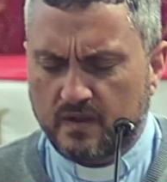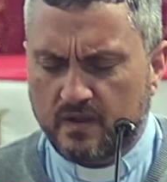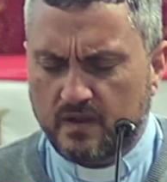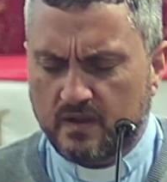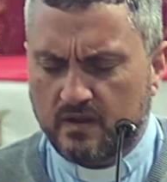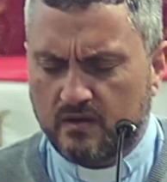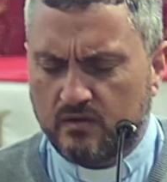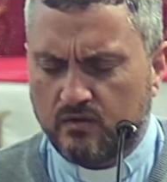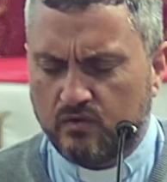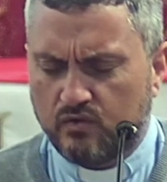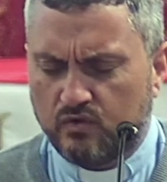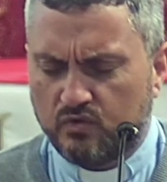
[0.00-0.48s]

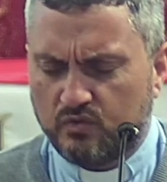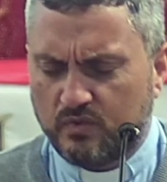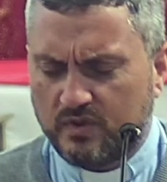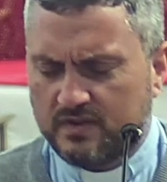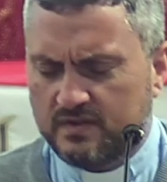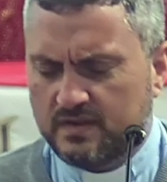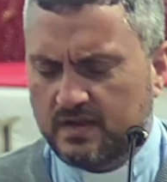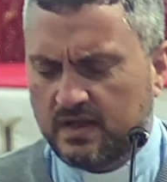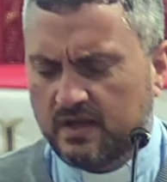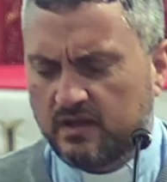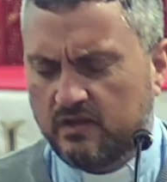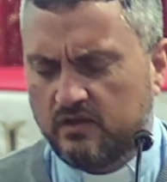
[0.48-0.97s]
And Lord, we
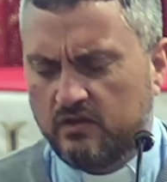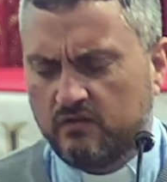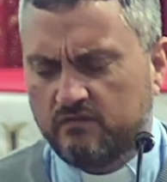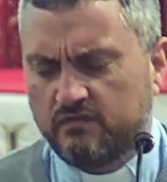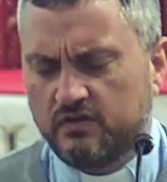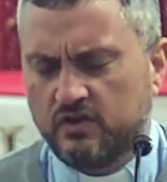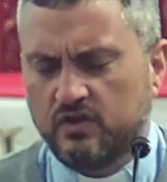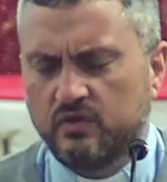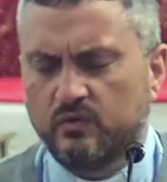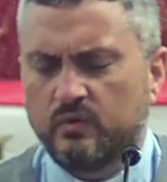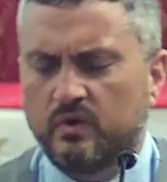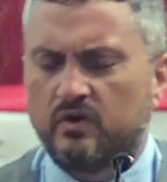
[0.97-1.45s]
thank you
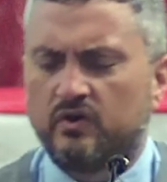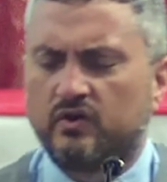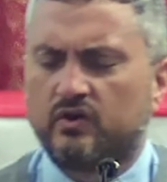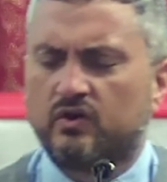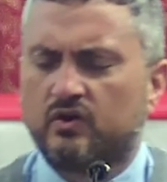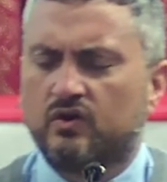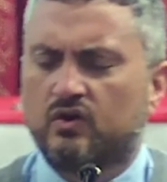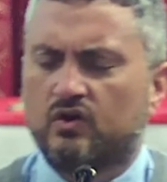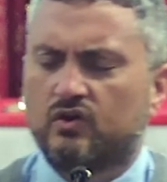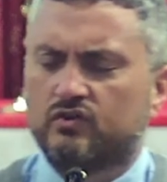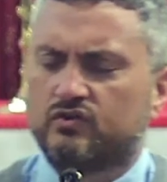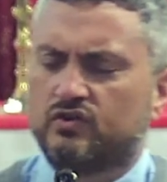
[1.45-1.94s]
that you are a
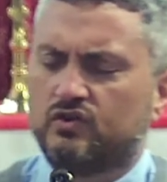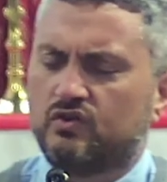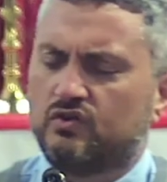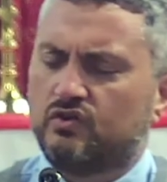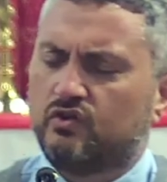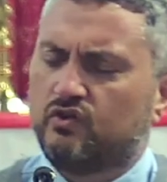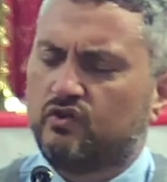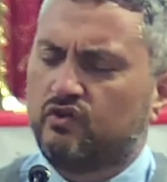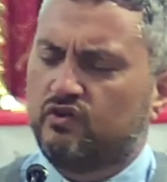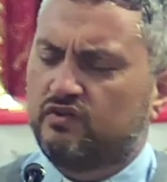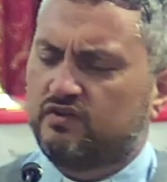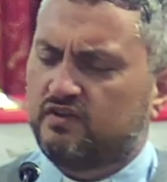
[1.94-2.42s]
God who
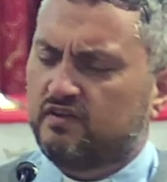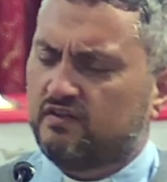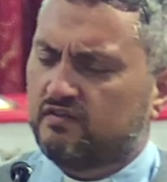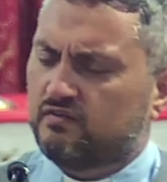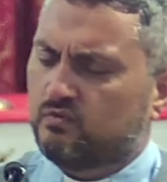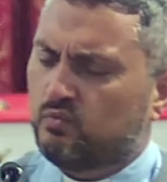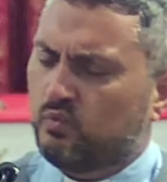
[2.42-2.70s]
uses